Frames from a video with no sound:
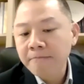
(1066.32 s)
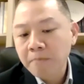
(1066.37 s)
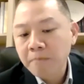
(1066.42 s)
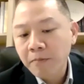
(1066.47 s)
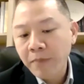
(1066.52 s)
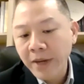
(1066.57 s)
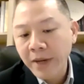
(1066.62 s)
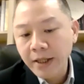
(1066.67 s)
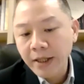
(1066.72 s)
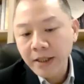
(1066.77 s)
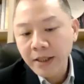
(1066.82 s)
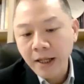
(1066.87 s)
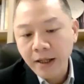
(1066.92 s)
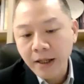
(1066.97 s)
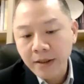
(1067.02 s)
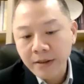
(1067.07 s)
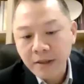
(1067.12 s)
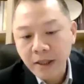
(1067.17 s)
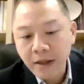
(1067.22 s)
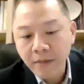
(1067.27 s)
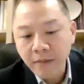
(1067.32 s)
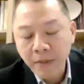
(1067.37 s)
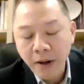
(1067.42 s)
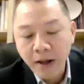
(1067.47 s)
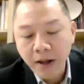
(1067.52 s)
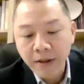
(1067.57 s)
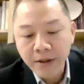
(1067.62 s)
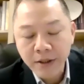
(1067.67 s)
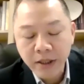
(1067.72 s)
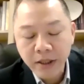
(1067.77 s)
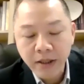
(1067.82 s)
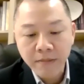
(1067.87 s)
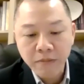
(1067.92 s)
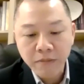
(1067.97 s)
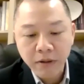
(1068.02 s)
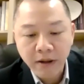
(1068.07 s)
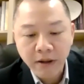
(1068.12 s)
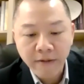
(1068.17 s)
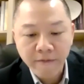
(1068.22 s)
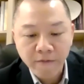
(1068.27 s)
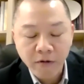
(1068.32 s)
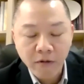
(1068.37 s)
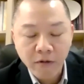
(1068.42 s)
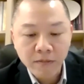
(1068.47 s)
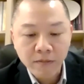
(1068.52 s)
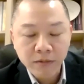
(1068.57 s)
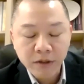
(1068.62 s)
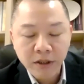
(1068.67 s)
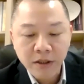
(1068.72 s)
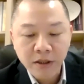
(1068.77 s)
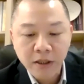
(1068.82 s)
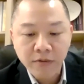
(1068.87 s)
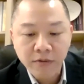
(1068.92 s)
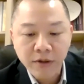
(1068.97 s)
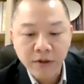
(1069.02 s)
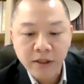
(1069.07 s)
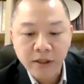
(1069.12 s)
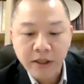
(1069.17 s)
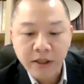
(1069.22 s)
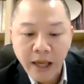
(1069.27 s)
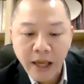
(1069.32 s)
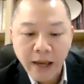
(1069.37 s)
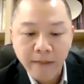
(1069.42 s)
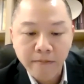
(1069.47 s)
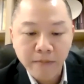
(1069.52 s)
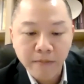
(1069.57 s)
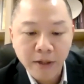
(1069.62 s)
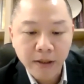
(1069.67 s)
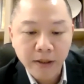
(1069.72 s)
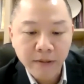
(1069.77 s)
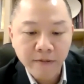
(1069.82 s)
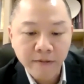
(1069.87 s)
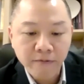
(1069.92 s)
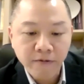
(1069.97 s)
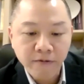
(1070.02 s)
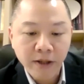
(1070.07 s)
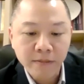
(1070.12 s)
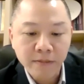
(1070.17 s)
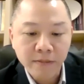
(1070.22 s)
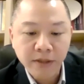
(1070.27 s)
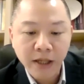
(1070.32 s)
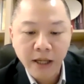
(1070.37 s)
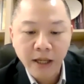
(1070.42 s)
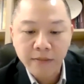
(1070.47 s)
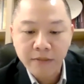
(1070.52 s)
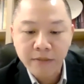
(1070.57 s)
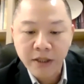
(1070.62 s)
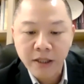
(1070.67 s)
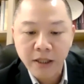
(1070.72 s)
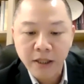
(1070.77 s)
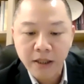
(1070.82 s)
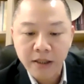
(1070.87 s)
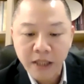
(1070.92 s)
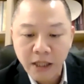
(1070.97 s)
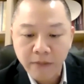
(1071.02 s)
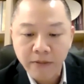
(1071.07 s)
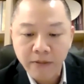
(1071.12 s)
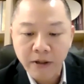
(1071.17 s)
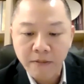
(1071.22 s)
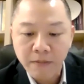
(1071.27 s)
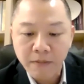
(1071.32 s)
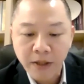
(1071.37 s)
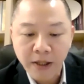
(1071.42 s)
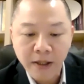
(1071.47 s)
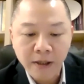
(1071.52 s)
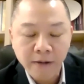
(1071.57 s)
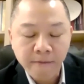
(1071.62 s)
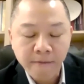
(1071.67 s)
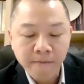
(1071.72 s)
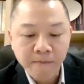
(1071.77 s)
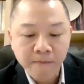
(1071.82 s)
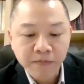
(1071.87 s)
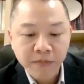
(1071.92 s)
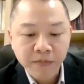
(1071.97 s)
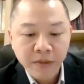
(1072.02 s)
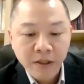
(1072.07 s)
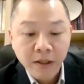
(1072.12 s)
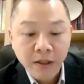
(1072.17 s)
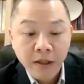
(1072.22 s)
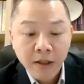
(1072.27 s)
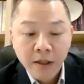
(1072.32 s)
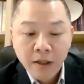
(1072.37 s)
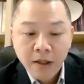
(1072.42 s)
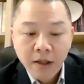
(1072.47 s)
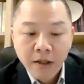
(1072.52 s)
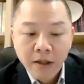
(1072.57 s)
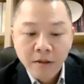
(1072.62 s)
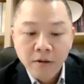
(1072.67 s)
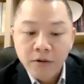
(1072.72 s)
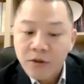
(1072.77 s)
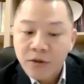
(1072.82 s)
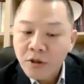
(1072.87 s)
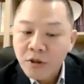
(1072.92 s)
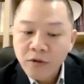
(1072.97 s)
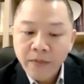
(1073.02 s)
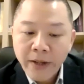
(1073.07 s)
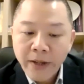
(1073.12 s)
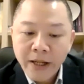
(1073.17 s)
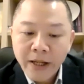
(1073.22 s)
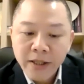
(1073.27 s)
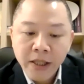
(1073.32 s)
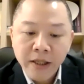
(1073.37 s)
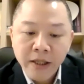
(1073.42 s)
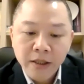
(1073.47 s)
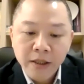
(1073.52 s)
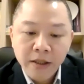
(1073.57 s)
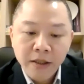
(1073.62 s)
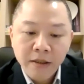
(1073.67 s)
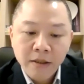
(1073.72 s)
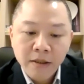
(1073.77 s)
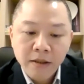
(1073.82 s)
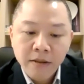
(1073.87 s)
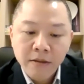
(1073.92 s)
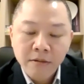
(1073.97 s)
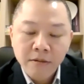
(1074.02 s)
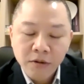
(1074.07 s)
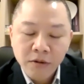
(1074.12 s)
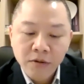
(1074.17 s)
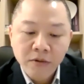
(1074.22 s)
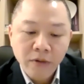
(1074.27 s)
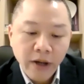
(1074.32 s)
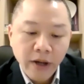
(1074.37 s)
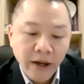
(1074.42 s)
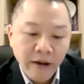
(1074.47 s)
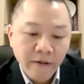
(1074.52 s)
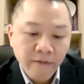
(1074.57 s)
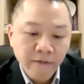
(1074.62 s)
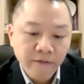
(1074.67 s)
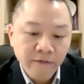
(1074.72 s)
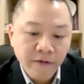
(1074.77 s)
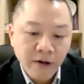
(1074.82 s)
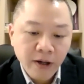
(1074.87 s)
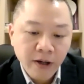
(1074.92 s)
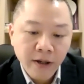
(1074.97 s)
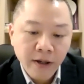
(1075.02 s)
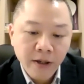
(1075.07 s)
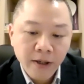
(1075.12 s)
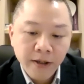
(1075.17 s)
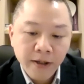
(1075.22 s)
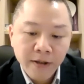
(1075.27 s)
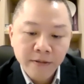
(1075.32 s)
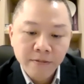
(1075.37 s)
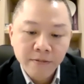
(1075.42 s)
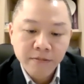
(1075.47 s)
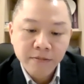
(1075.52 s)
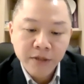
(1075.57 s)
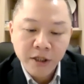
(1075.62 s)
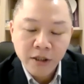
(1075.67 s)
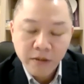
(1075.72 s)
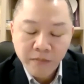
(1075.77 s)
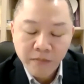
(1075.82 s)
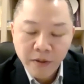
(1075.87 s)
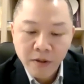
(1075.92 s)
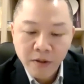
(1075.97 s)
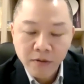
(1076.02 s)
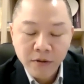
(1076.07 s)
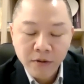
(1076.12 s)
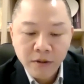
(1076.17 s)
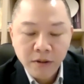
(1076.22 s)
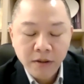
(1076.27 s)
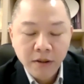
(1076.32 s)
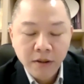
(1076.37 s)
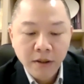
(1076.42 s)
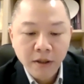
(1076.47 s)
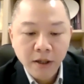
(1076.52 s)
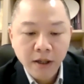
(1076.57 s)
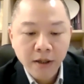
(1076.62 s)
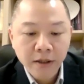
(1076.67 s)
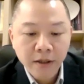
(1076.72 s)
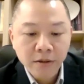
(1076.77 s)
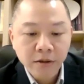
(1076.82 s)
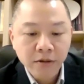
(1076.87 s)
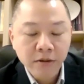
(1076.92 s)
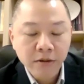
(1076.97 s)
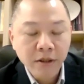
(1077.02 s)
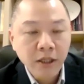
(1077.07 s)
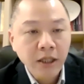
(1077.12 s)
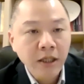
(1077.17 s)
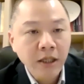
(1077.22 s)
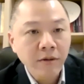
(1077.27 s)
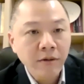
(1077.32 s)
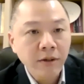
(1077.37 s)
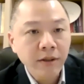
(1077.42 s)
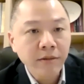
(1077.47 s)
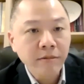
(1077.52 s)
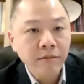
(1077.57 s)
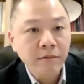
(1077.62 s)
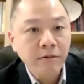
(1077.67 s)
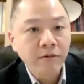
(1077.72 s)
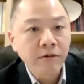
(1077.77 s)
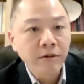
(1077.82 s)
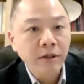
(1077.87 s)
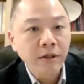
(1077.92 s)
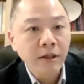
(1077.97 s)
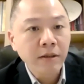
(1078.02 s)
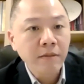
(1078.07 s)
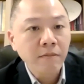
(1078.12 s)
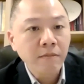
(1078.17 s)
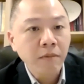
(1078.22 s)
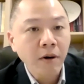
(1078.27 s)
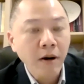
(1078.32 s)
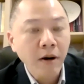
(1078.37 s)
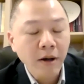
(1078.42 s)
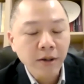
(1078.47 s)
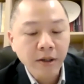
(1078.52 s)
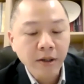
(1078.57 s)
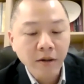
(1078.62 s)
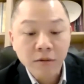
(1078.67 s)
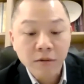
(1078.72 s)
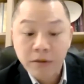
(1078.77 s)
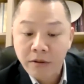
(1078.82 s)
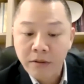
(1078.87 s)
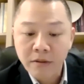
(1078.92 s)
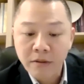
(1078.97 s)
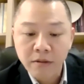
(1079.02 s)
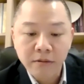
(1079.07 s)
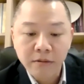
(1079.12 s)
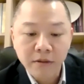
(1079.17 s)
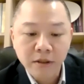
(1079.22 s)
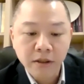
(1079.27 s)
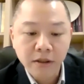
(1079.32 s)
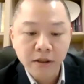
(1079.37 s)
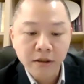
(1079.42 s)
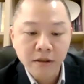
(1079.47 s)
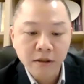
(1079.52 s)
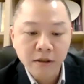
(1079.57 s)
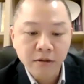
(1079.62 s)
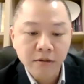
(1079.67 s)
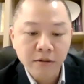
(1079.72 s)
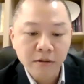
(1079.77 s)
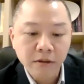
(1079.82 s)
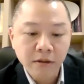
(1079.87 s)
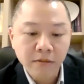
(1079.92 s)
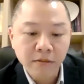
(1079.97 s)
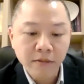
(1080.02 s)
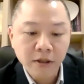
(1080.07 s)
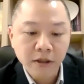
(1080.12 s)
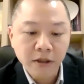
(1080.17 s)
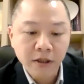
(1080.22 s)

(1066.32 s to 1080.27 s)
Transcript: based on the policy platforms during the campaign from KMT and TPP, those two parties do have disputes to the current ruling party or the